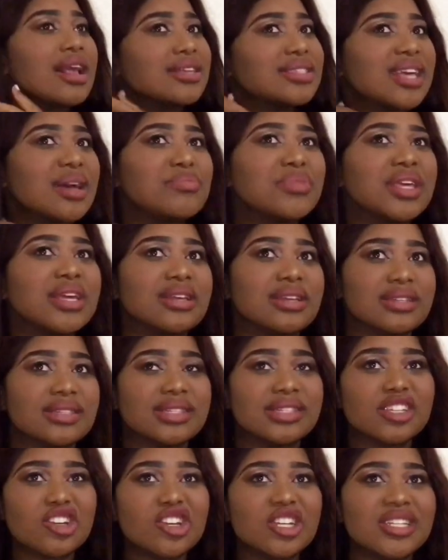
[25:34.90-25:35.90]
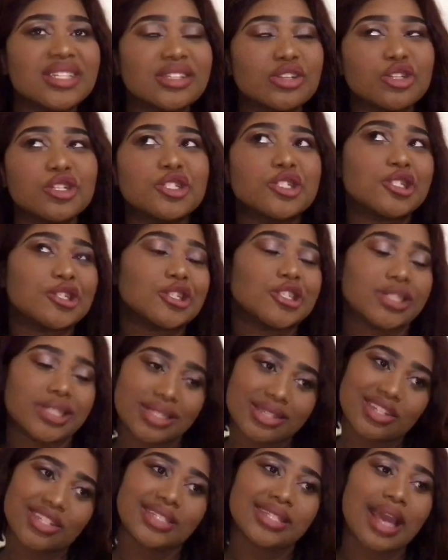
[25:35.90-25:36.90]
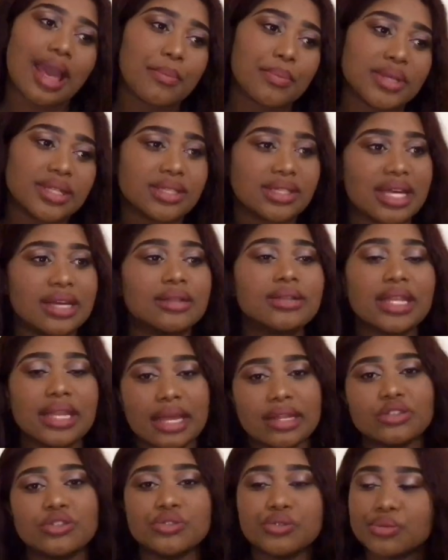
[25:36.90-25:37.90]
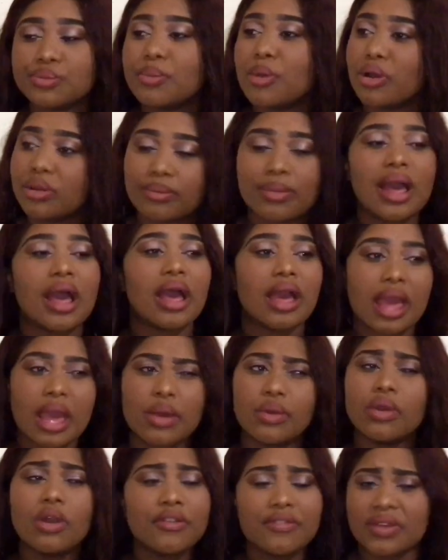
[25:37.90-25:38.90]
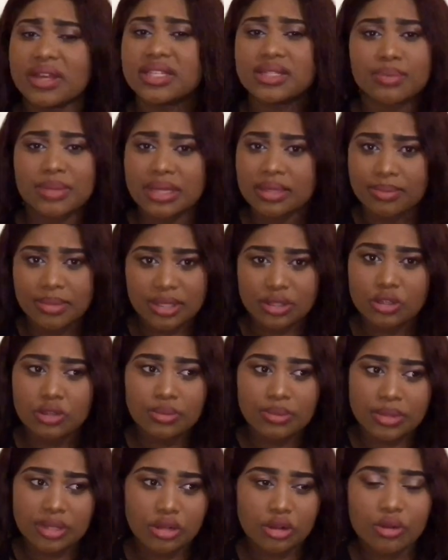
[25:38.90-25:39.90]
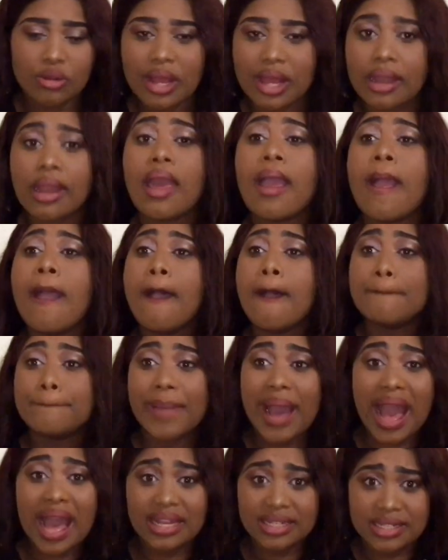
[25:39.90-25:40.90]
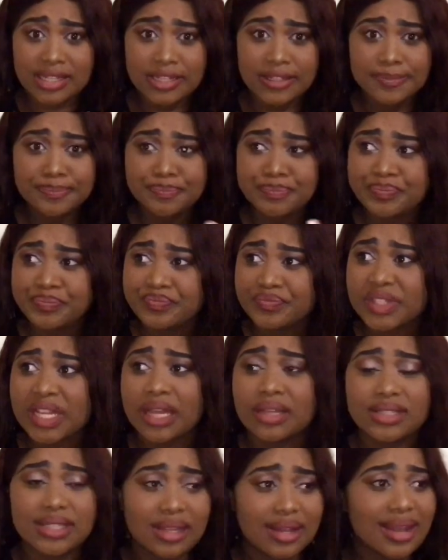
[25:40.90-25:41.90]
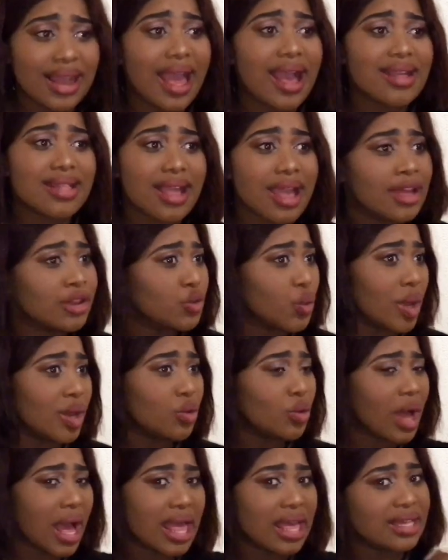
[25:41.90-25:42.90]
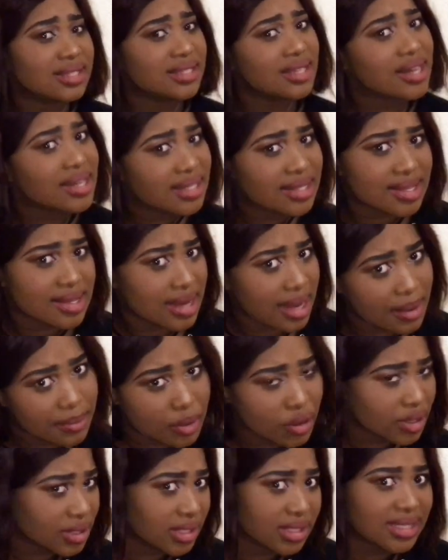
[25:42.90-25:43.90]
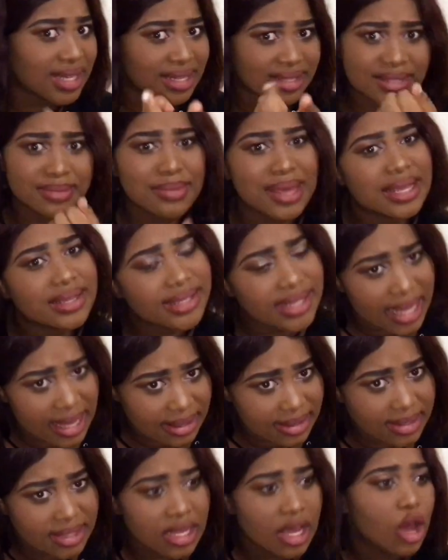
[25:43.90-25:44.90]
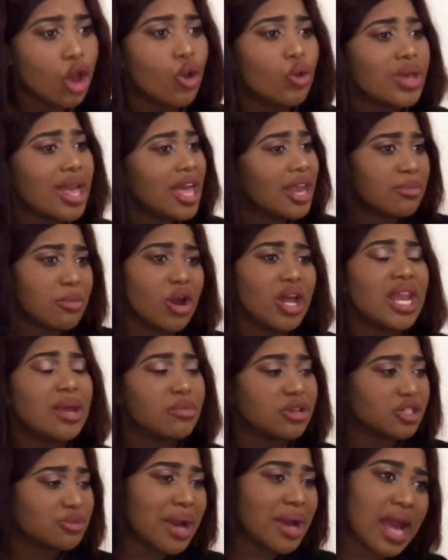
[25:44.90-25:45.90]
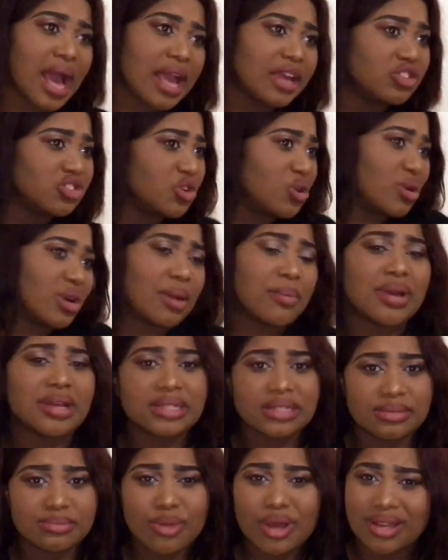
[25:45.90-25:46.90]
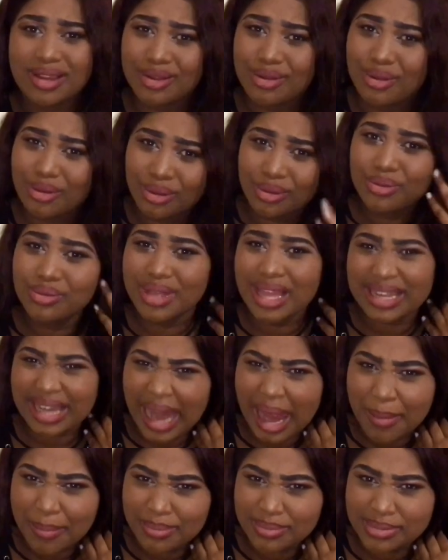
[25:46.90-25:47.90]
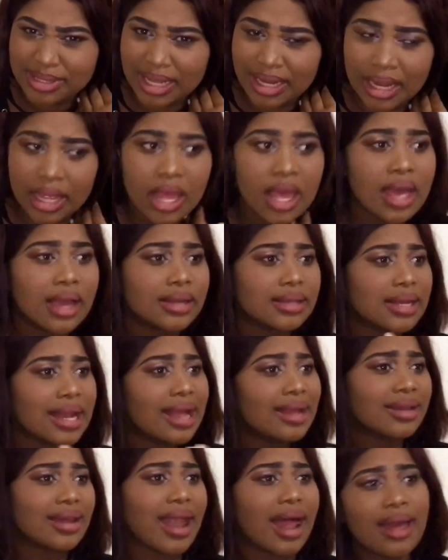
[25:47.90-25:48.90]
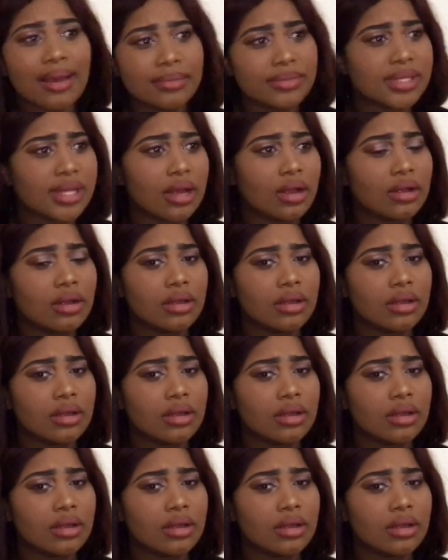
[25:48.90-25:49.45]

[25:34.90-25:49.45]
something serious happened that led to bond by obvious man, so okay. But did last and when I as a reason, because it doesn't make sense. We are born a must buy chong a man, born a low, we are arms